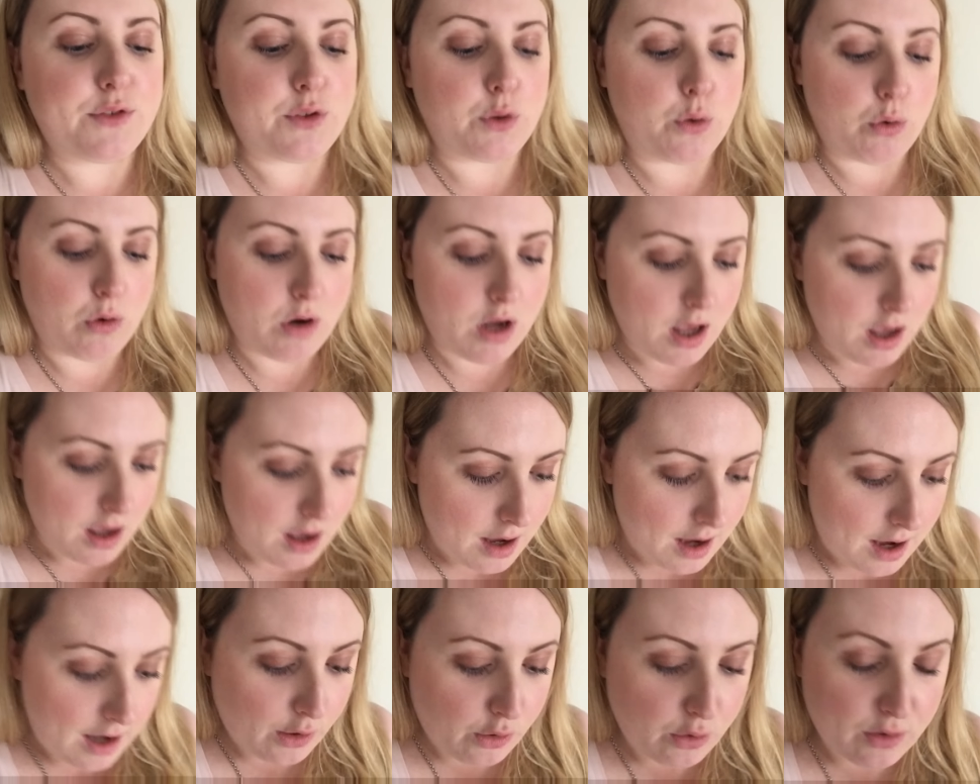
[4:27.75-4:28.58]
So
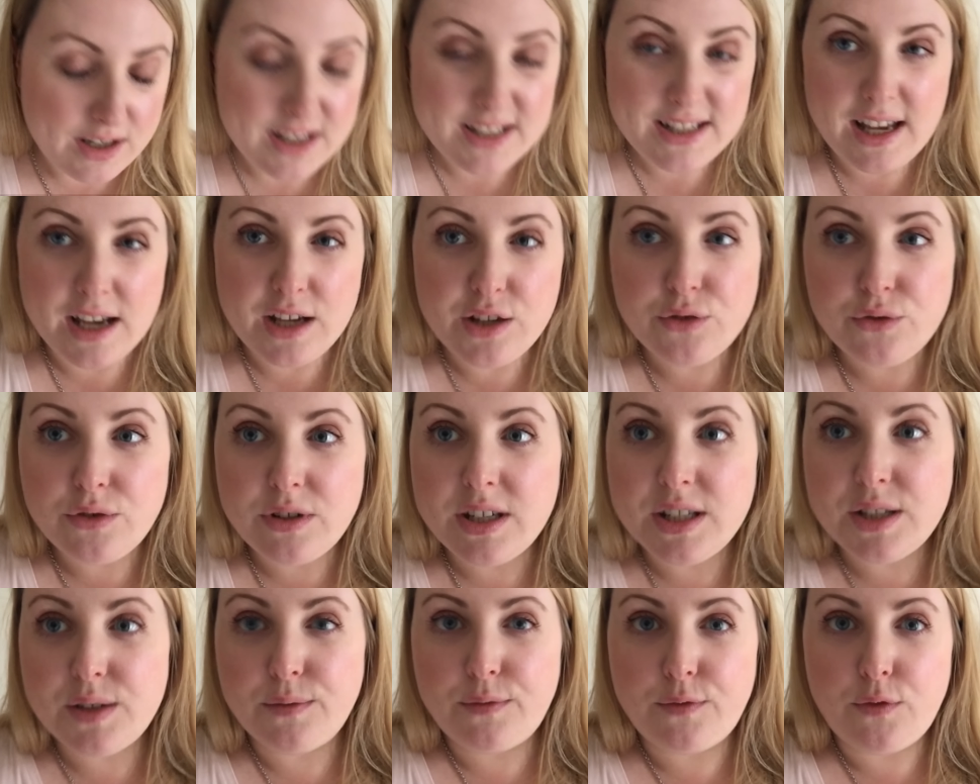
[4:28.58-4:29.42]
I got
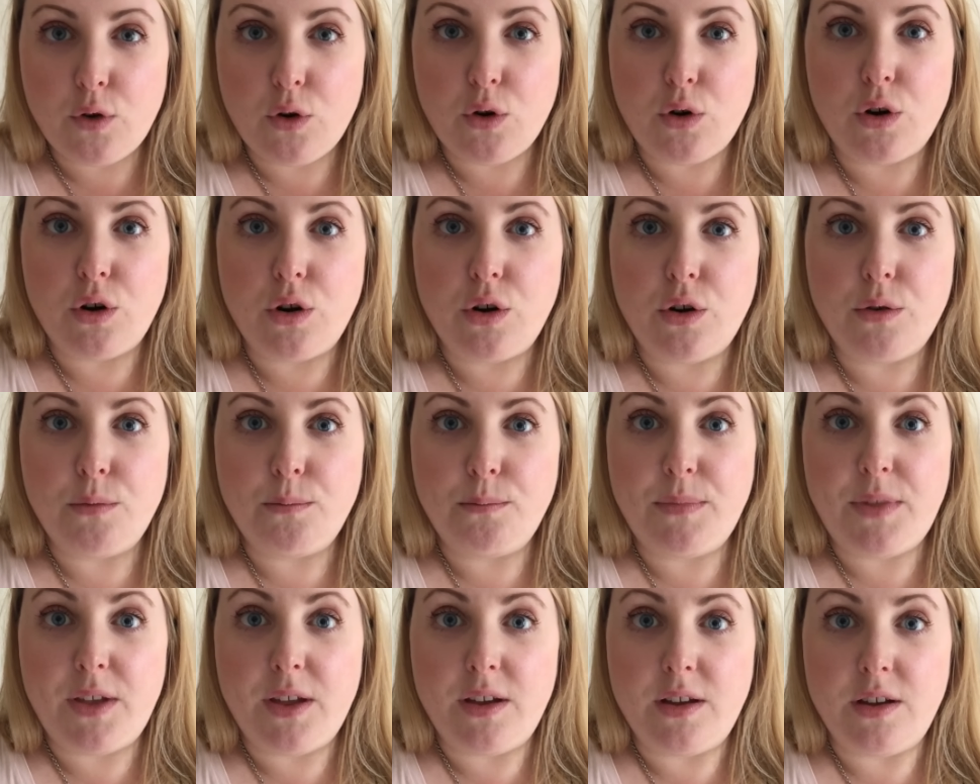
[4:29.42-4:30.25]
accessories for
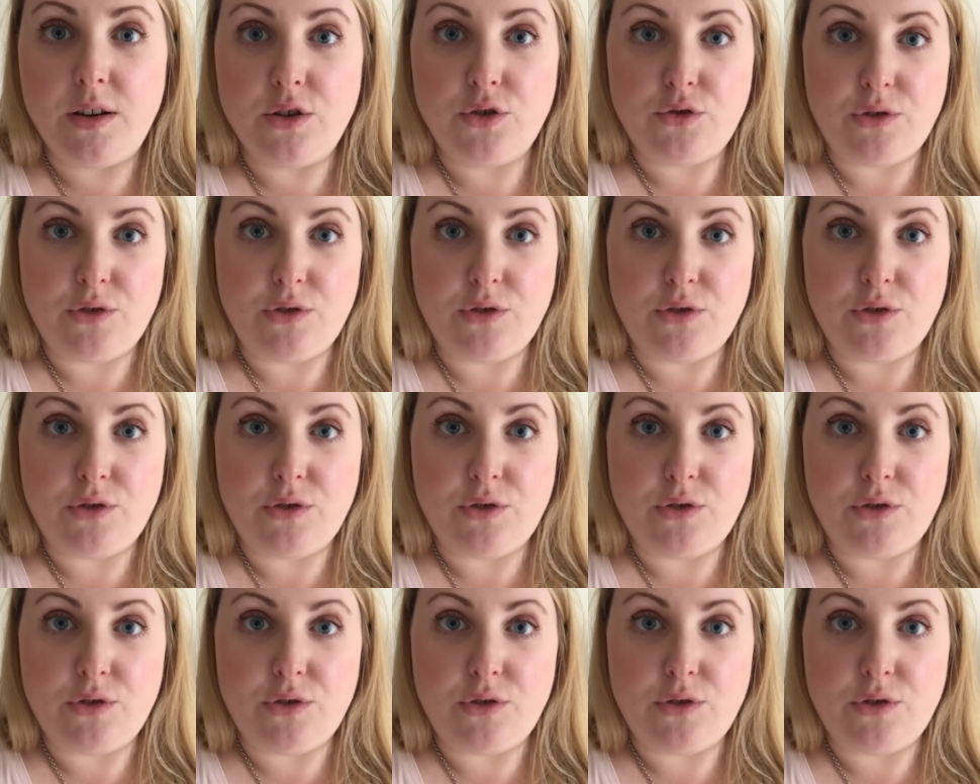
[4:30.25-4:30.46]
the